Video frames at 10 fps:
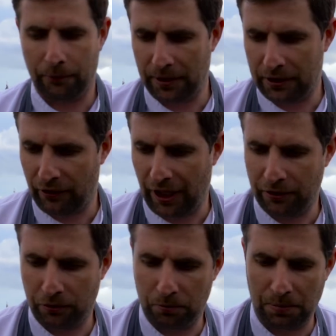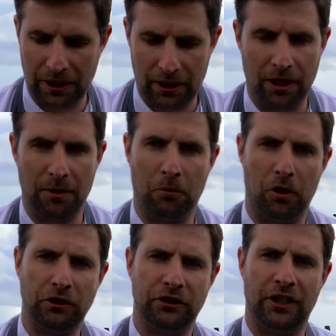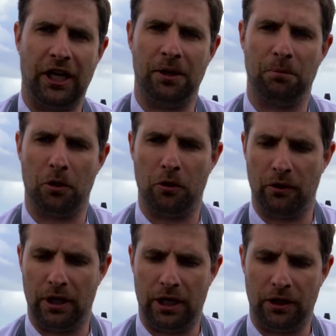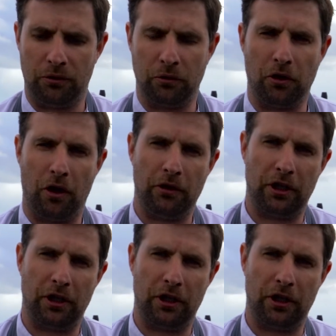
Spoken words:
we try to be more sustainable to grow it